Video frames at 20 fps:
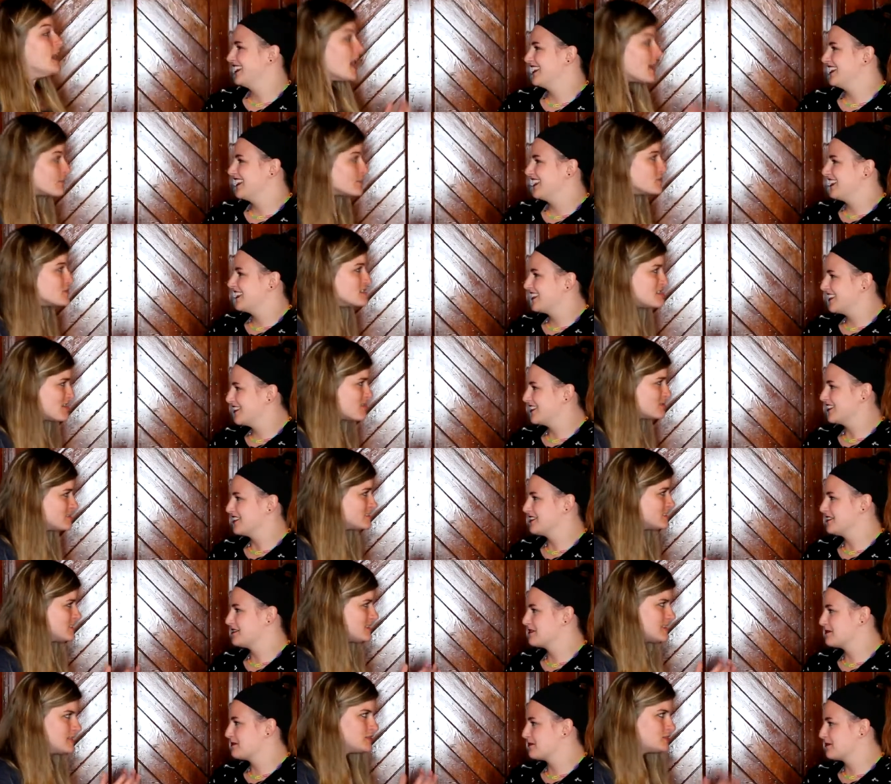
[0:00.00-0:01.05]
Speaker 1: Everyone knows
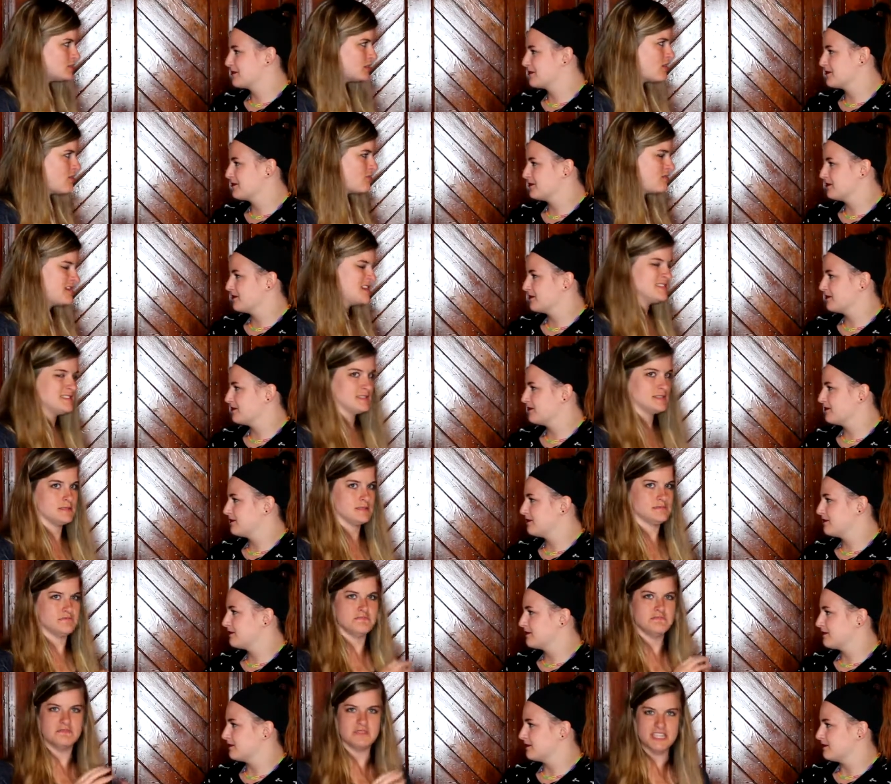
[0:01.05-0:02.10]
that this show
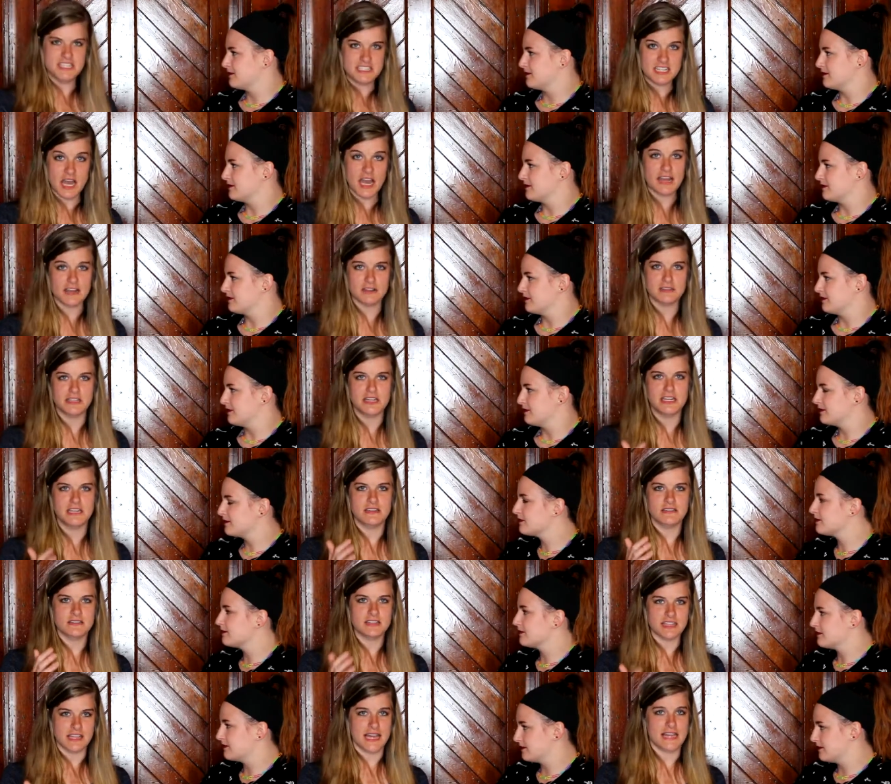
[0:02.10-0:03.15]
is entirely
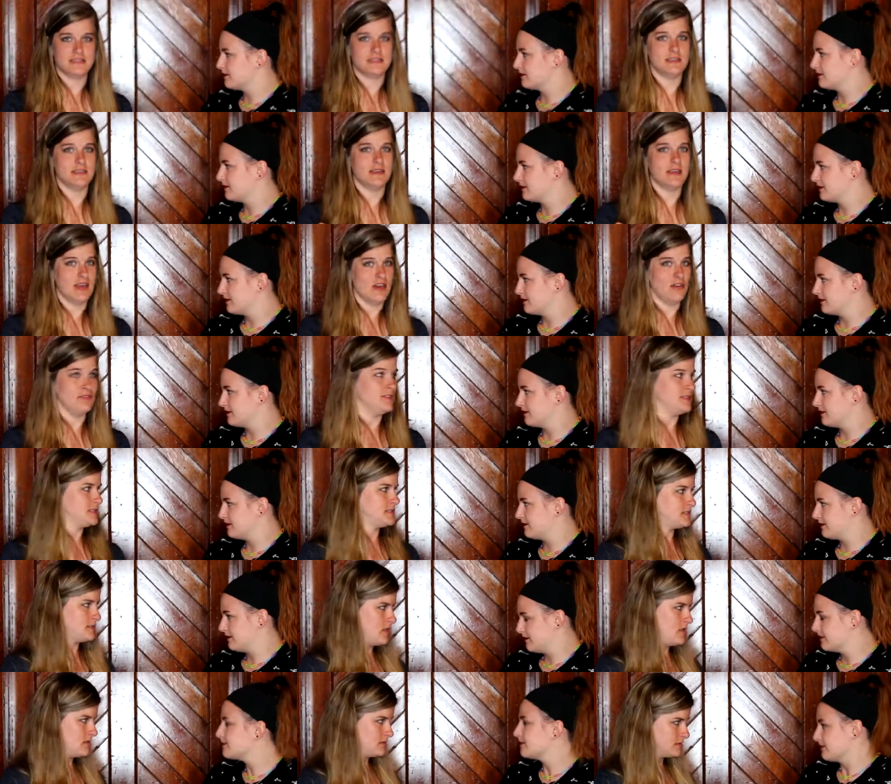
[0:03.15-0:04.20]
classic Elvis
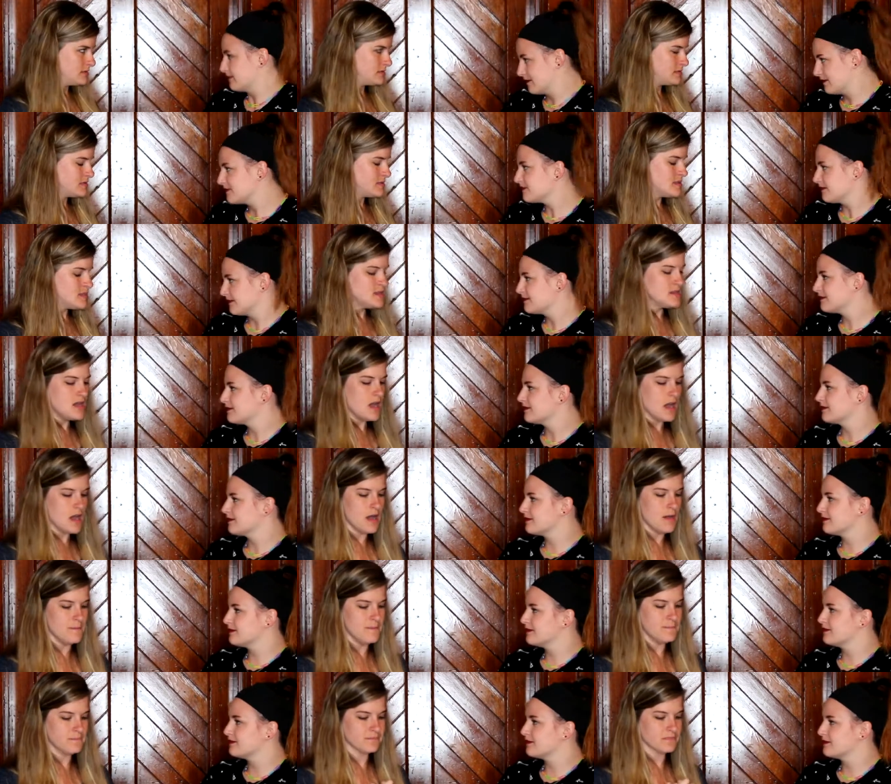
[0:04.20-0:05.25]
songs.
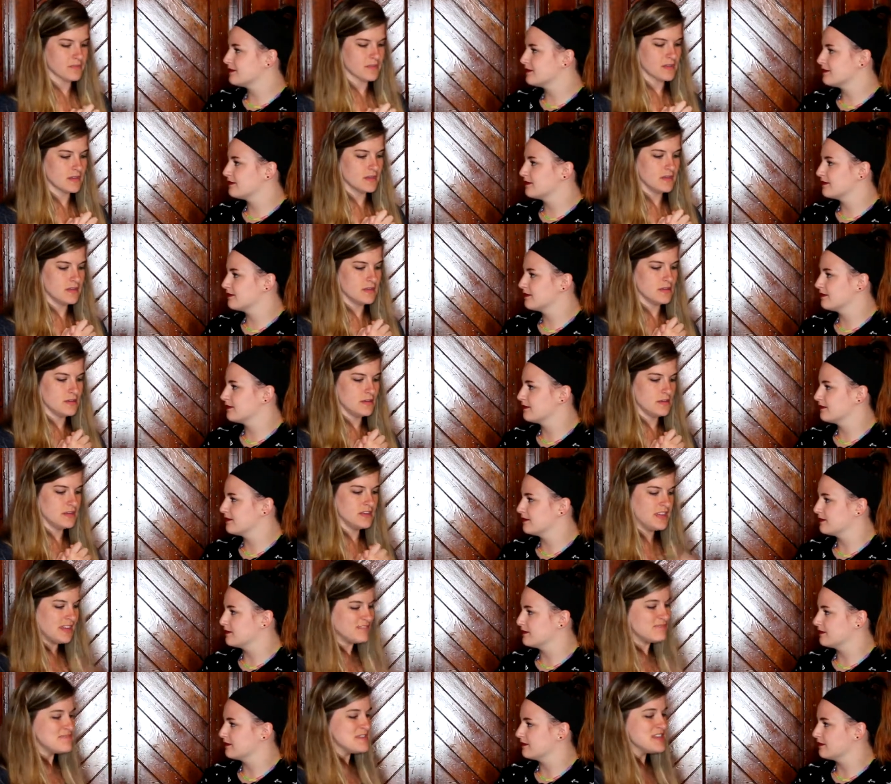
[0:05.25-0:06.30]
Um,
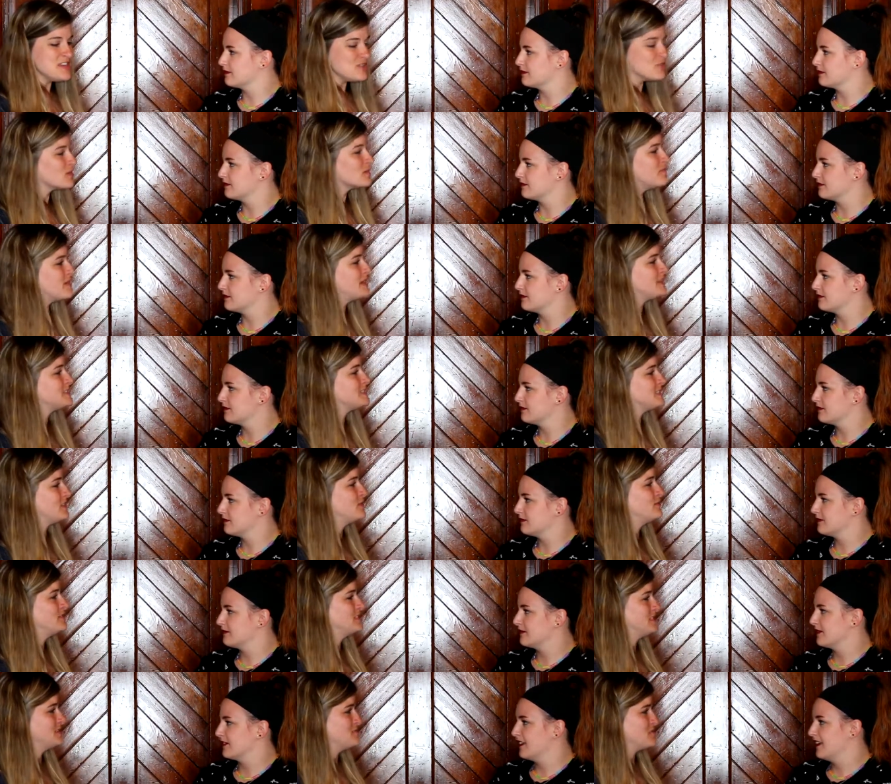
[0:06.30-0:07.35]
give me your best
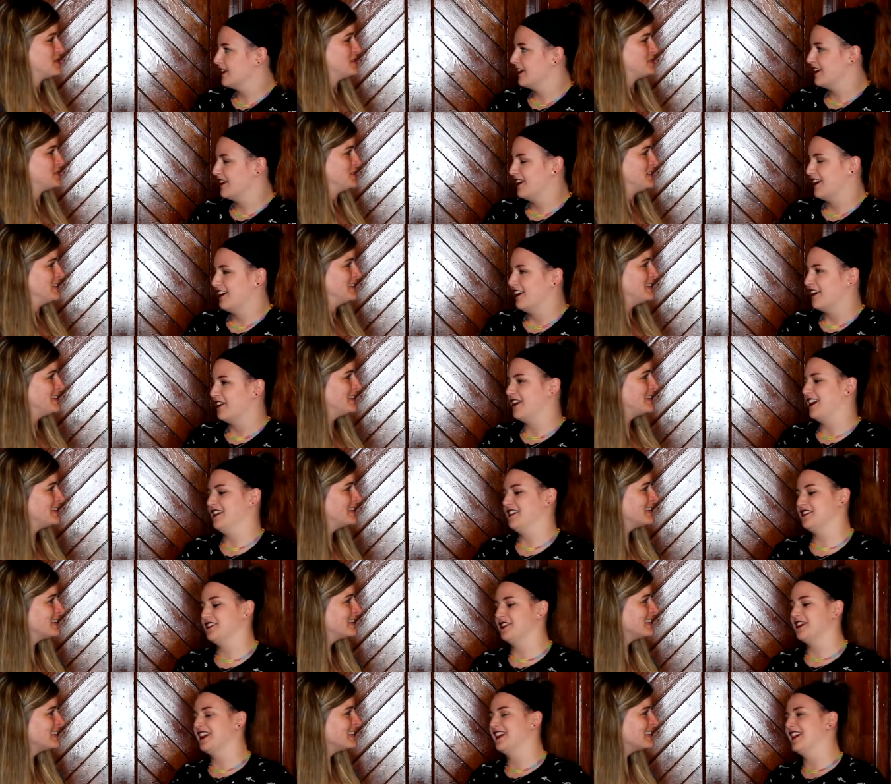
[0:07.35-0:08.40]
Elvis impression. Okay,
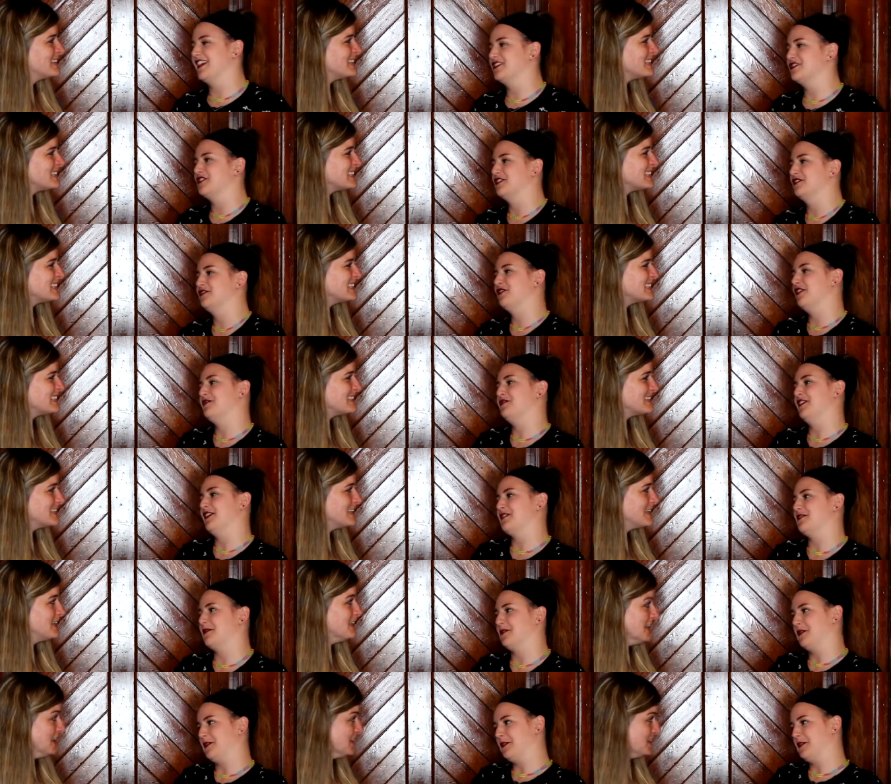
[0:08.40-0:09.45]
so I got
Speaker 2: actually a fun
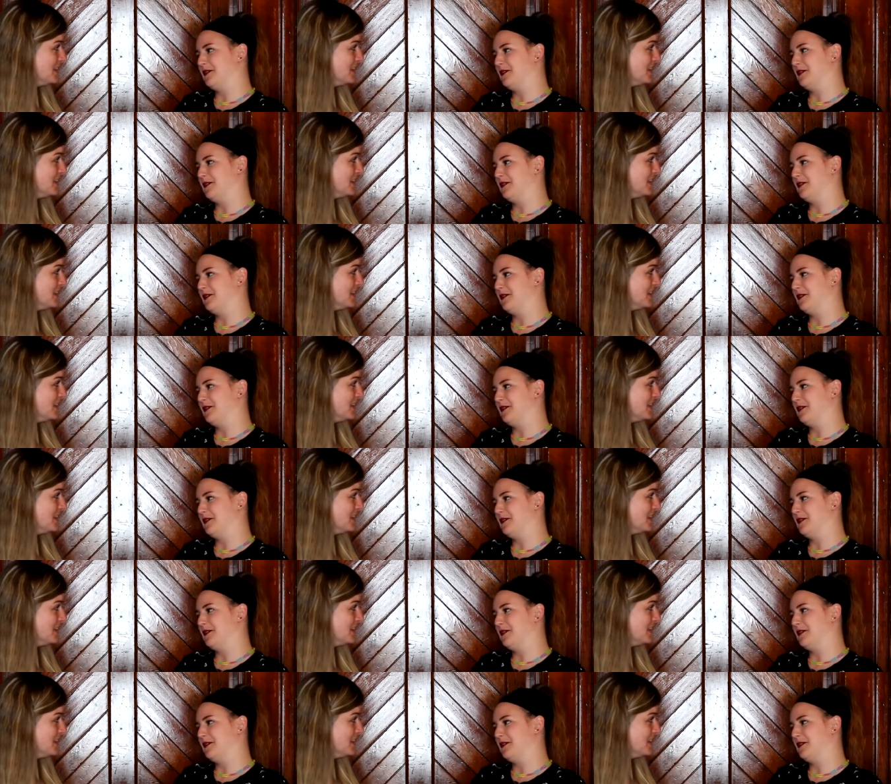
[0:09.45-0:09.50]
fact really